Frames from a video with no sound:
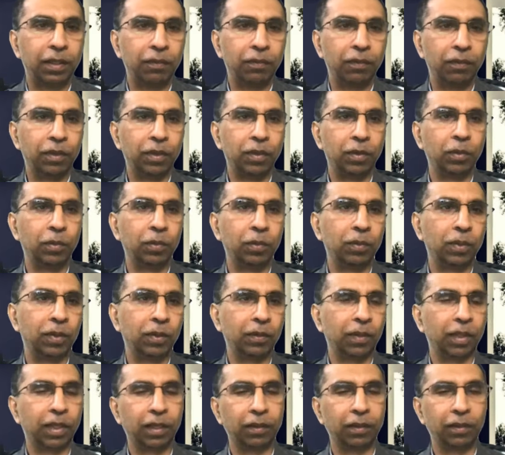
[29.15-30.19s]
with whom you
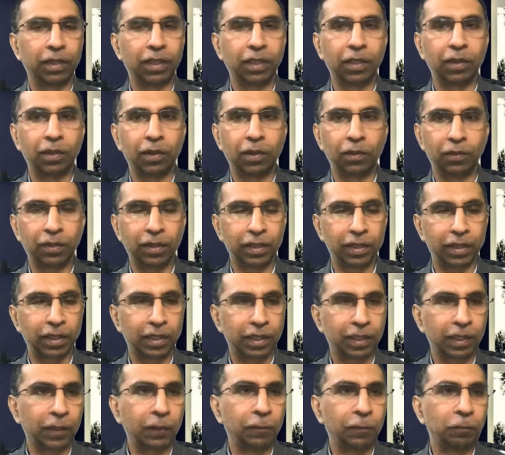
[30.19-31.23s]
are having the
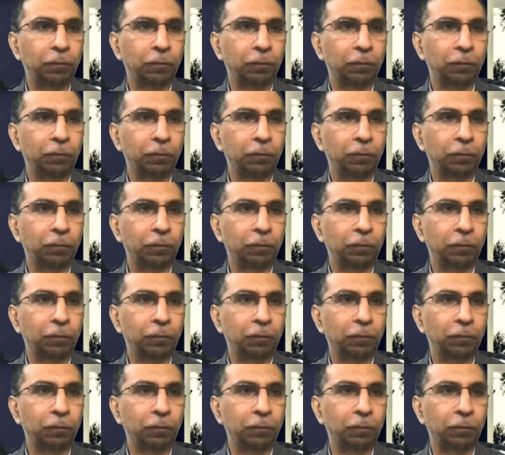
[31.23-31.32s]
conversation.